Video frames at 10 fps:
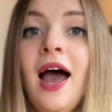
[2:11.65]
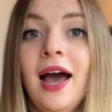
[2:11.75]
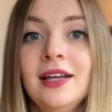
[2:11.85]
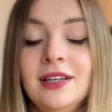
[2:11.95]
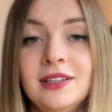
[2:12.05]

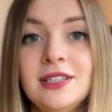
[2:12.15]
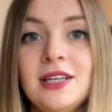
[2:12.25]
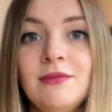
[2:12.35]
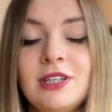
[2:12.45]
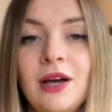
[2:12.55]
And at the
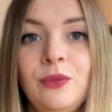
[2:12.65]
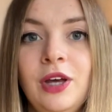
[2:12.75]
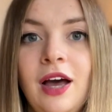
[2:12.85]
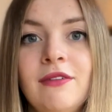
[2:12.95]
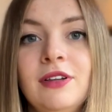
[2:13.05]
same time, we
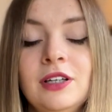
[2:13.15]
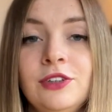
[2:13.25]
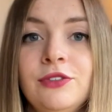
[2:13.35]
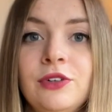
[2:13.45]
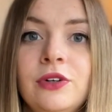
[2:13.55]
have a lot
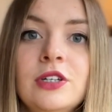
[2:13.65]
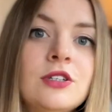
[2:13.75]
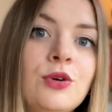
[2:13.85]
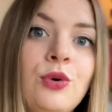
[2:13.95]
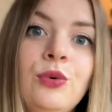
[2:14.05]
of girls
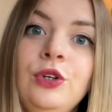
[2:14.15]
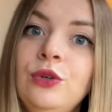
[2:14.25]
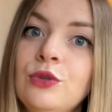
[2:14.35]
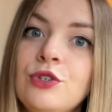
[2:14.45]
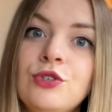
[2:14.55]
who
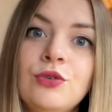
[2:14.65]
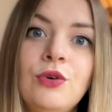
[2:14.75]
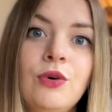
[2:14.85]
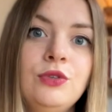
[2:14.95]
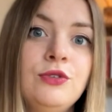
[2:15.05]
used to
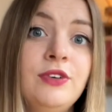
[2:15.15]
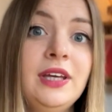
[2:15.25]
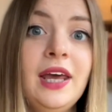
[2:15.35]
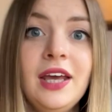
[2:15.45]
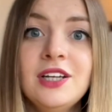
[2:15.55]
go to
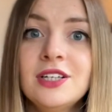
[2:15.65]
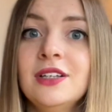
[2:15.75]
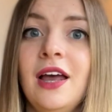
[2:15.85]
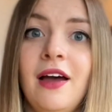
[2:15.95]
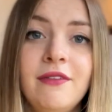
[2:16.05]
vacation
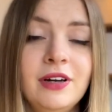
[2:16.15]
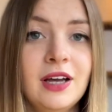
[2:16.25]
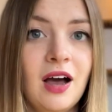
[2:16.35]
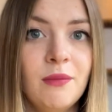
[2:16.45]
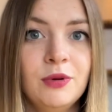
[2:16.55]
every
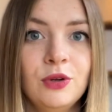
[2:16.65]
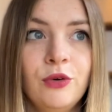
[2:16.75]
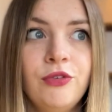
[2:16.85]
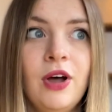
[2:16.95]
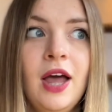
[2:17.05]
couple of